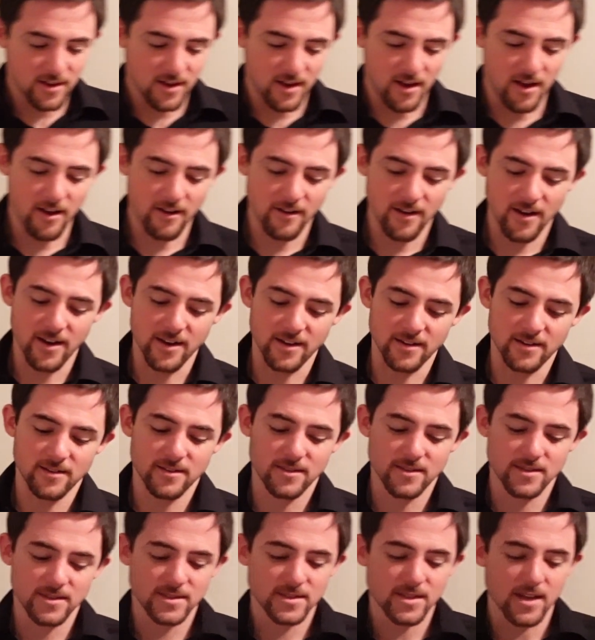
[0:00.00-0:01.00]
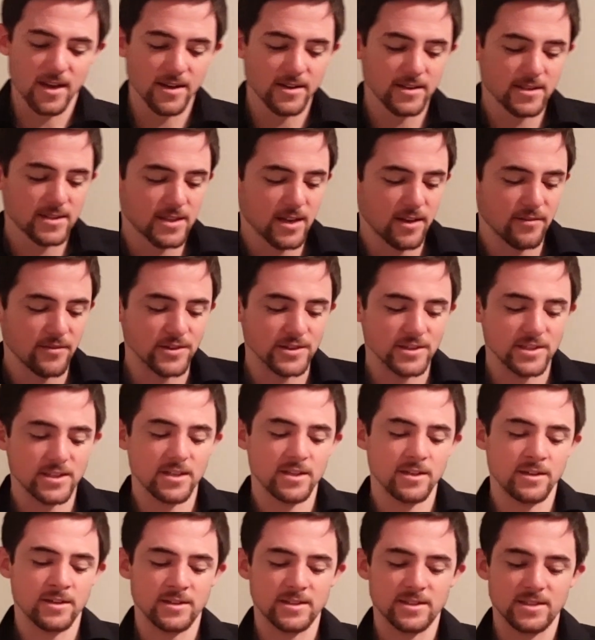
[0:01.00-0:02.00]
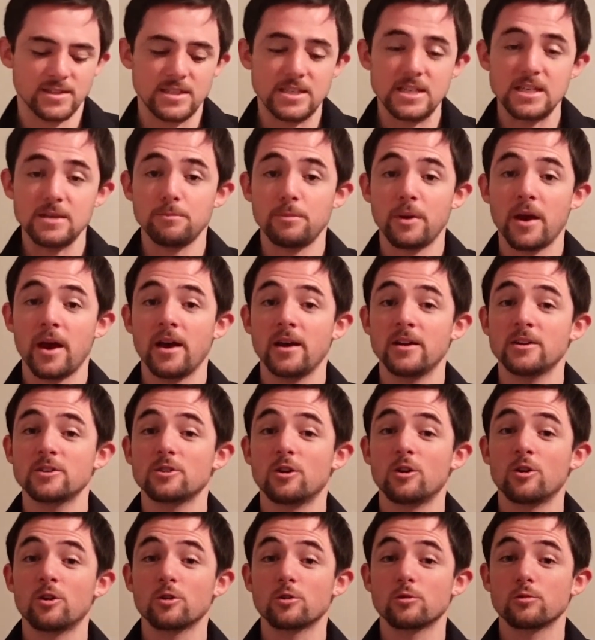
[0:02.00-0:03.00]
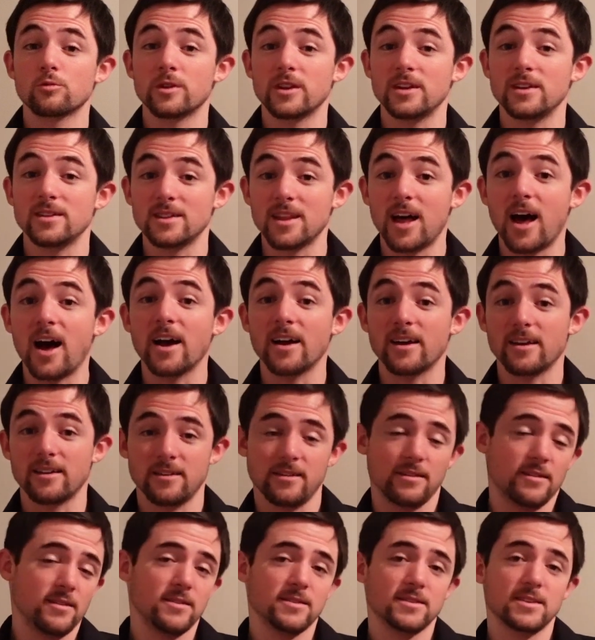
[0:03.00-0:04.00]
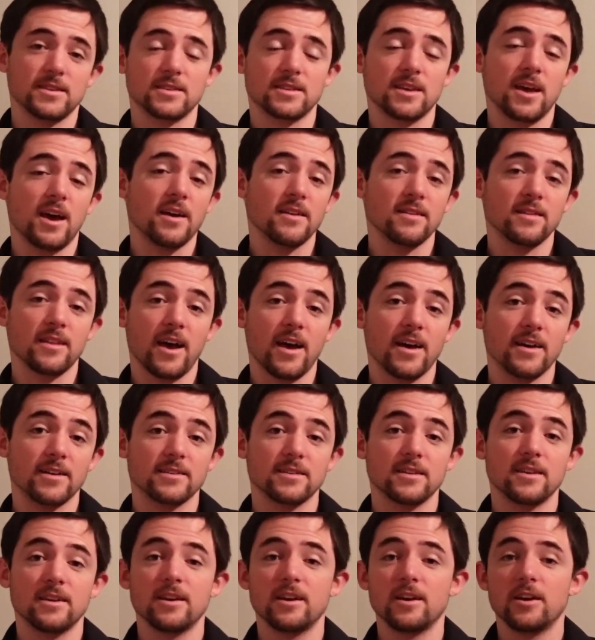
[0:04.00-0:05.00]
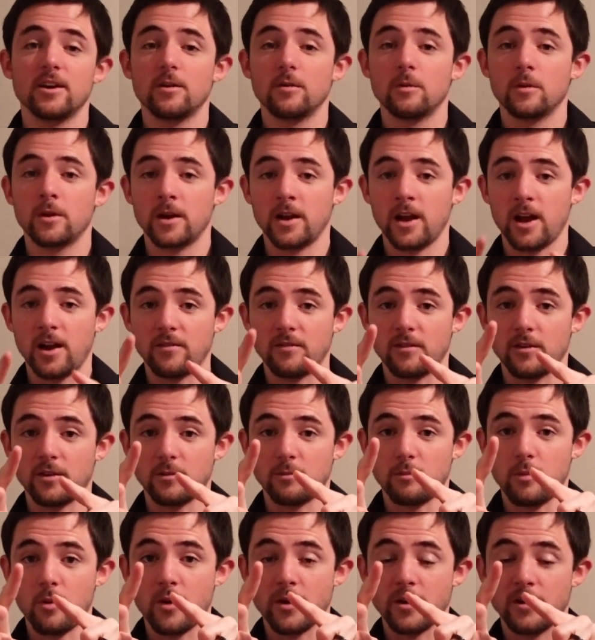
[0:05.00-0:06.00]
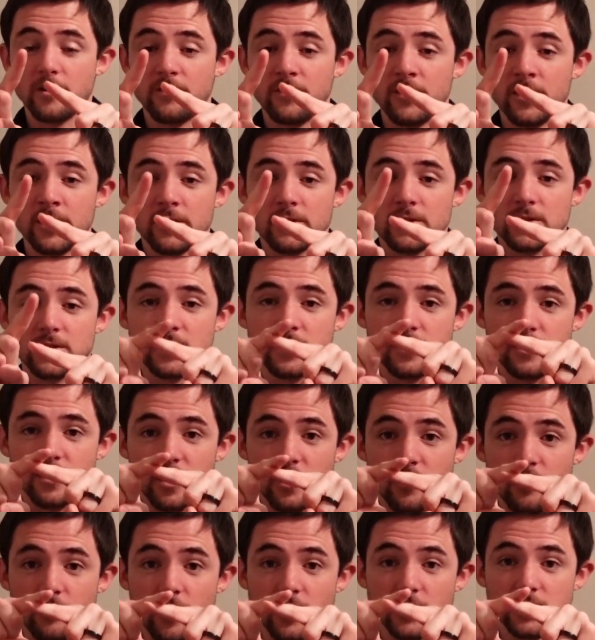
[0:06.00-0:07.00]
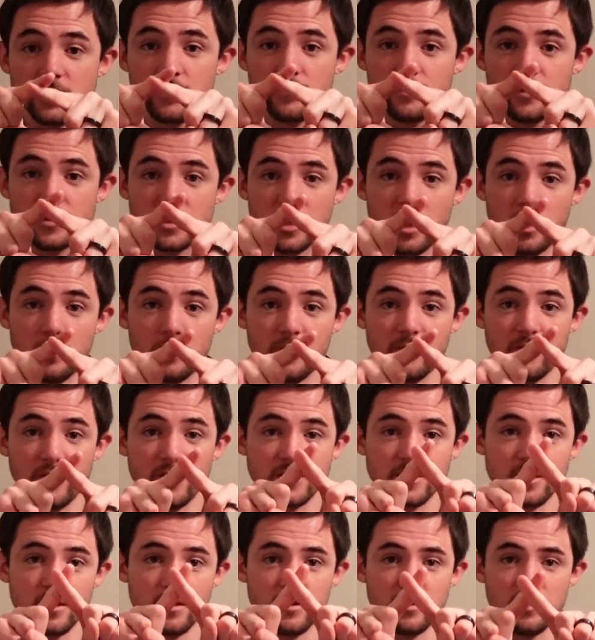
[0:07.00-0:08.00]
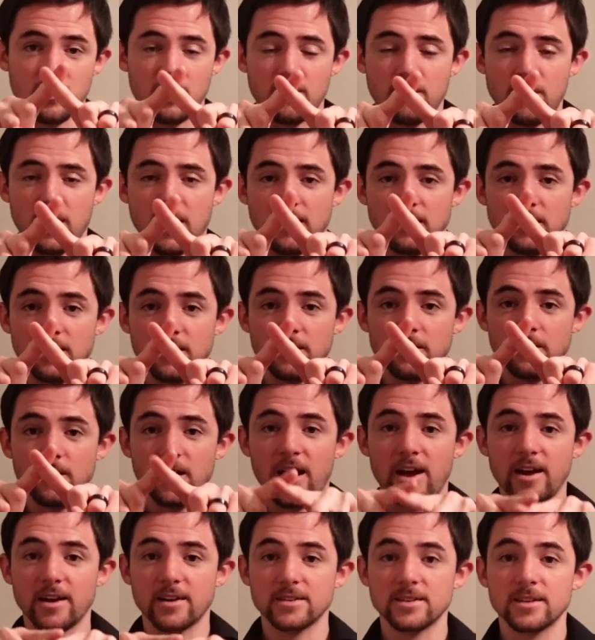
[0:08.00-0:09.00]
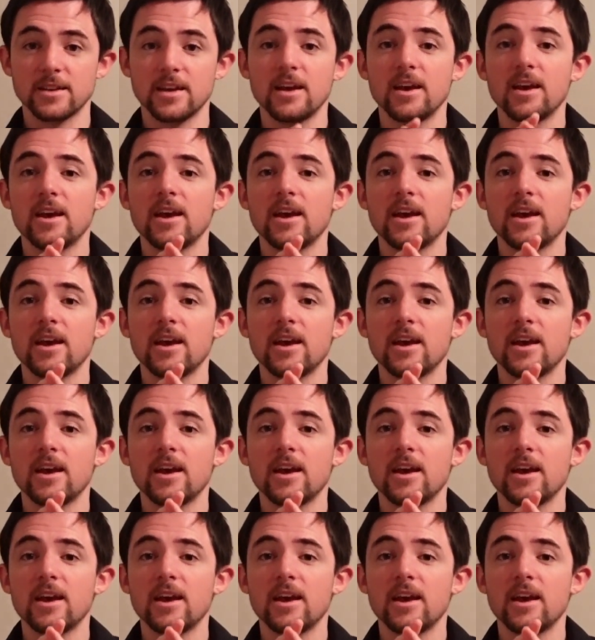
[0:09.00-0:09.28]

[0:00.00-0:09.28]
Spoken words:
Alright, sign 17 is depend or rely. To sign that, we're going to have our pointer fingers. They cross over top of each other, they make a little X,